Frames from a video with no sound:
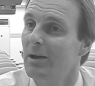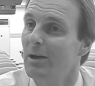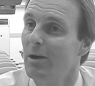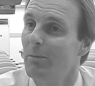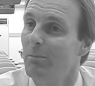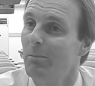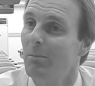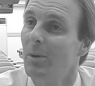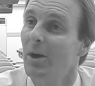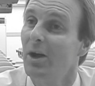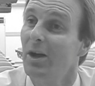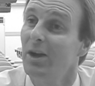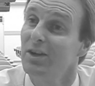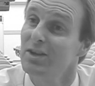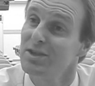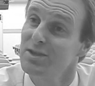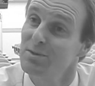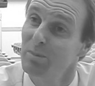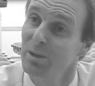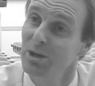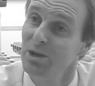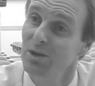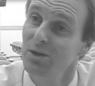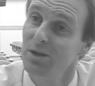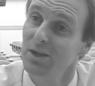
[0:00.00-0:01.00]
my
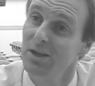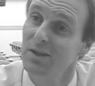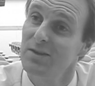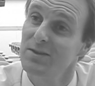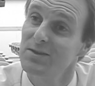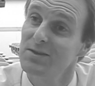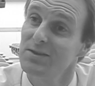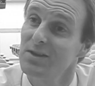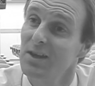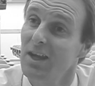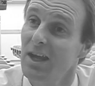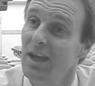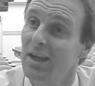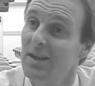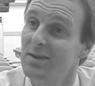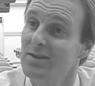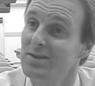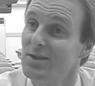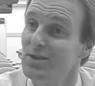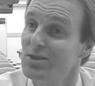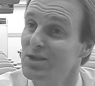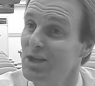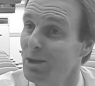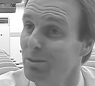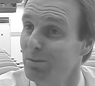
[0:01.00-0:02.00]
experience as
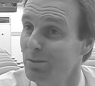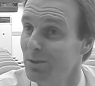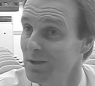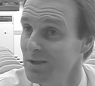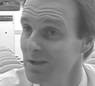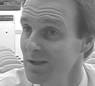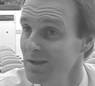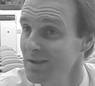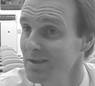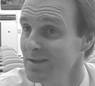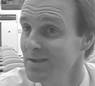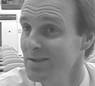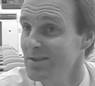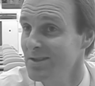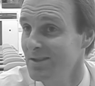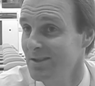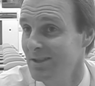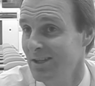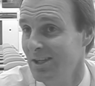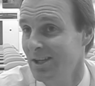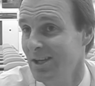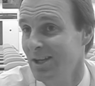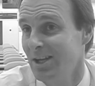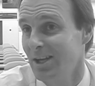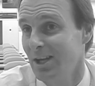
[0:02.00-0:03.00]
a Japanese
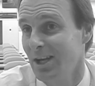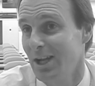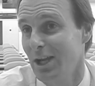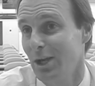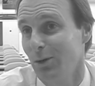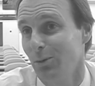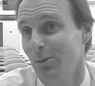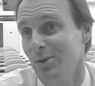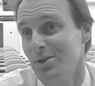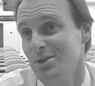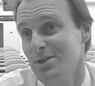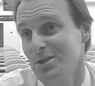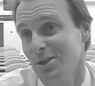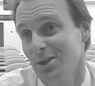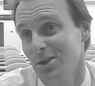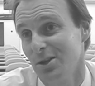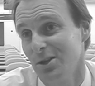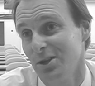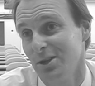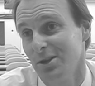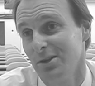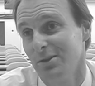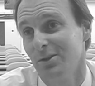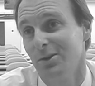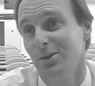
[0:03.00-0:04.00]
language
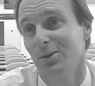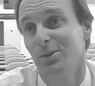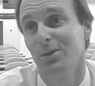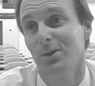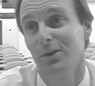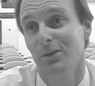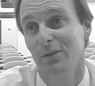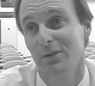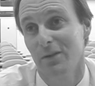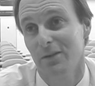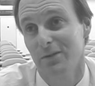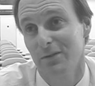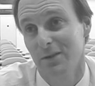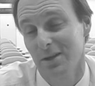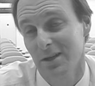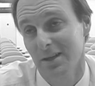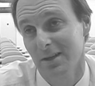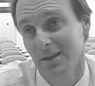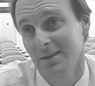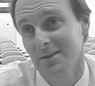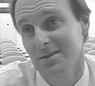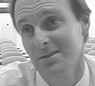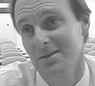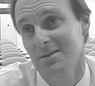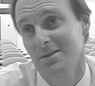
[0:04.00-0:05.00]
learner and all of the
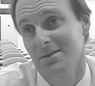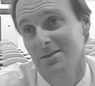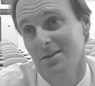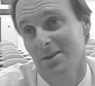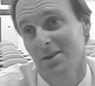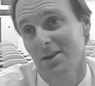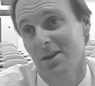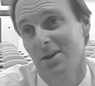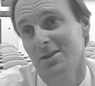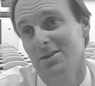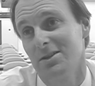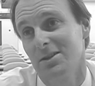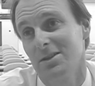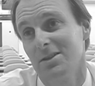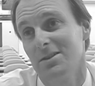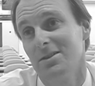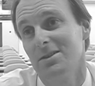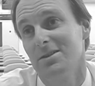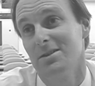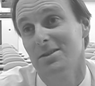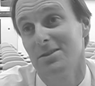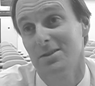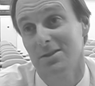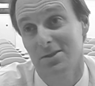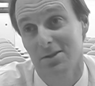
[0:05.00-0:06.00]
things that I did
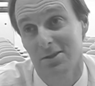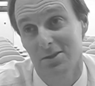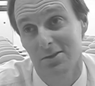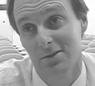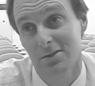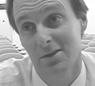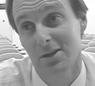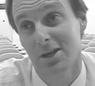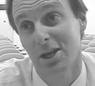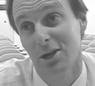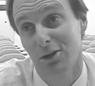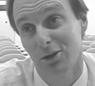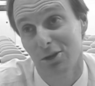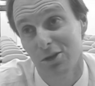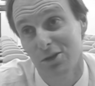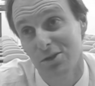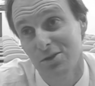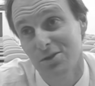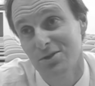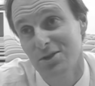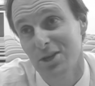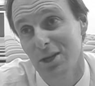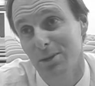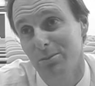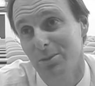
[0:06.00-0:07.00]
to
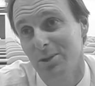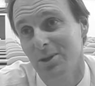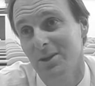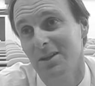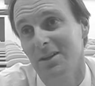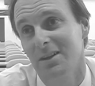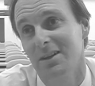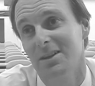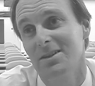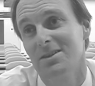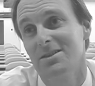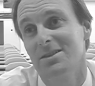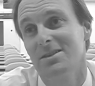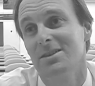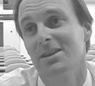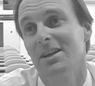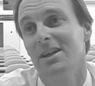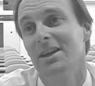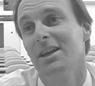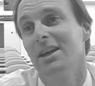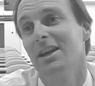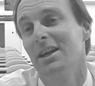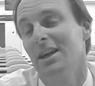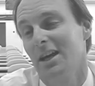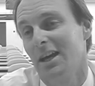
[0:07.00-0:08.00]
learn Japanese
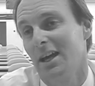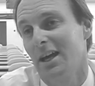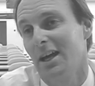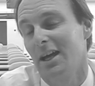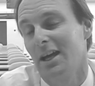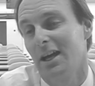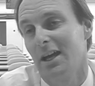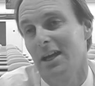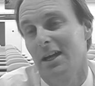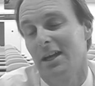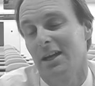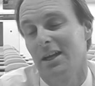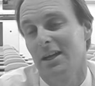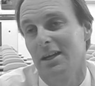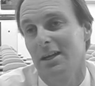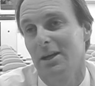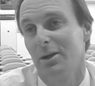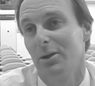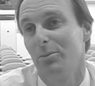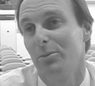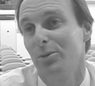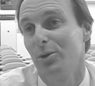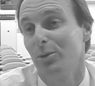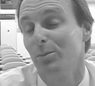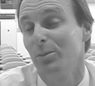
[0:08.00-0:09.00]

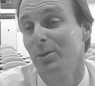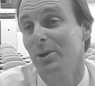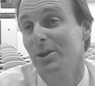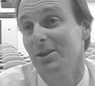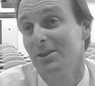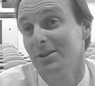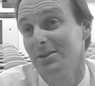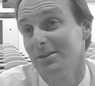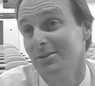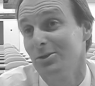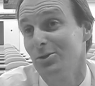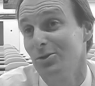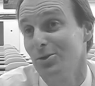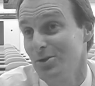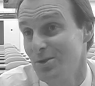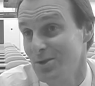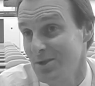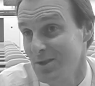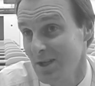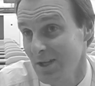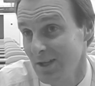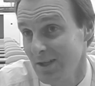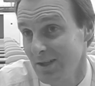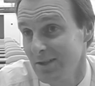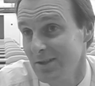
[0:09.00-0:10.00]
put me in good
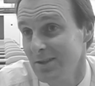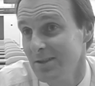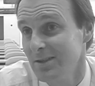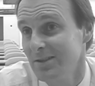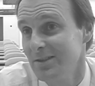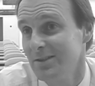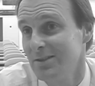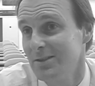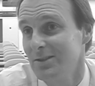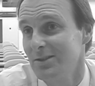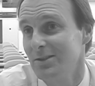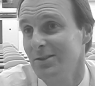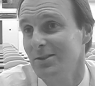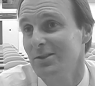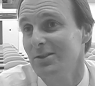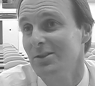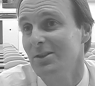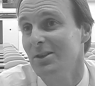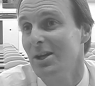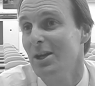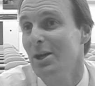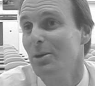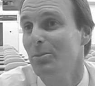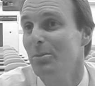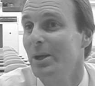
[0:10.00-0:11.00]
stead to
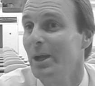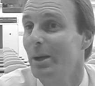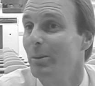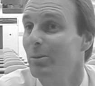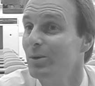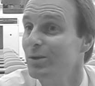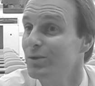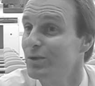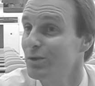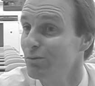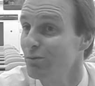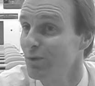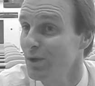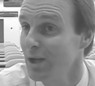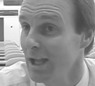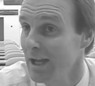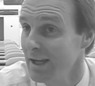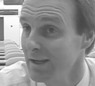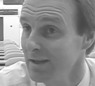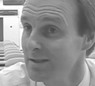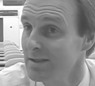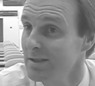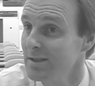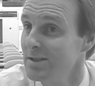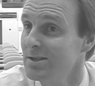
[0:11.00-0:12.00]
be able to
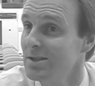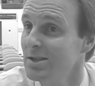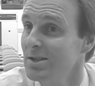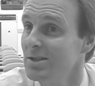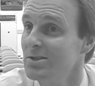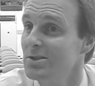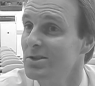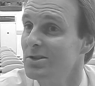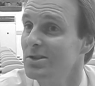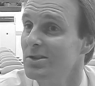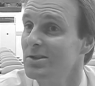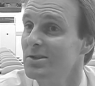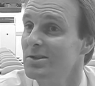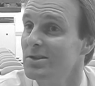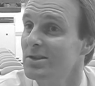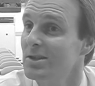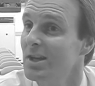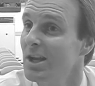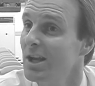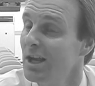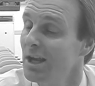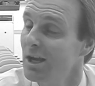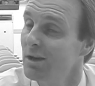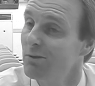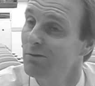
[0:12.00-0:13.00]
relate to teachers
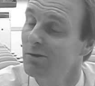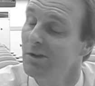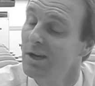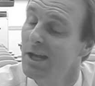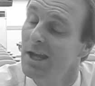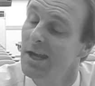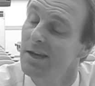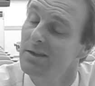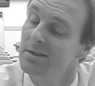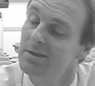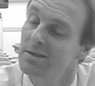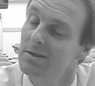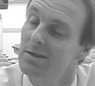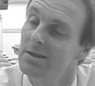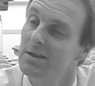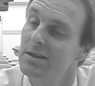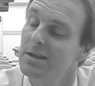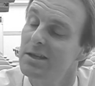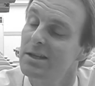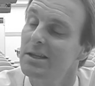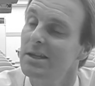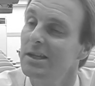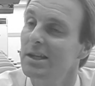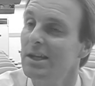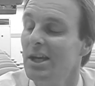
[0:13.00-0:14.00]
and relate to
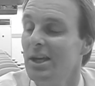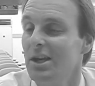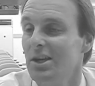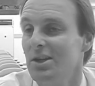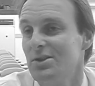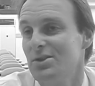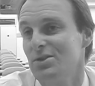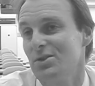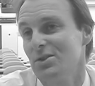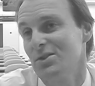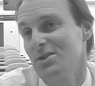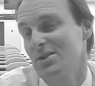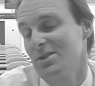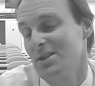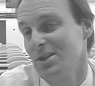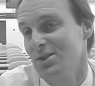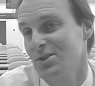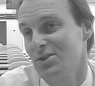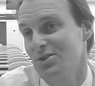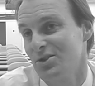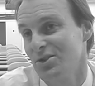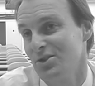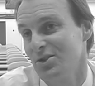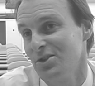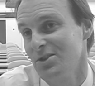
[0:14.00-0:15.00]
the issues their
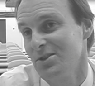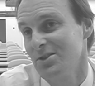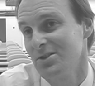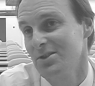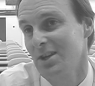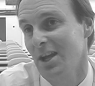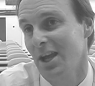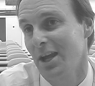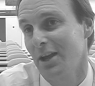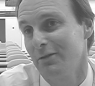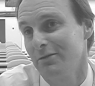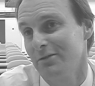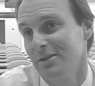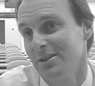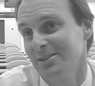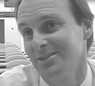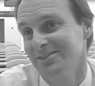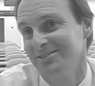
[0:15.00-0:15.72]
students have.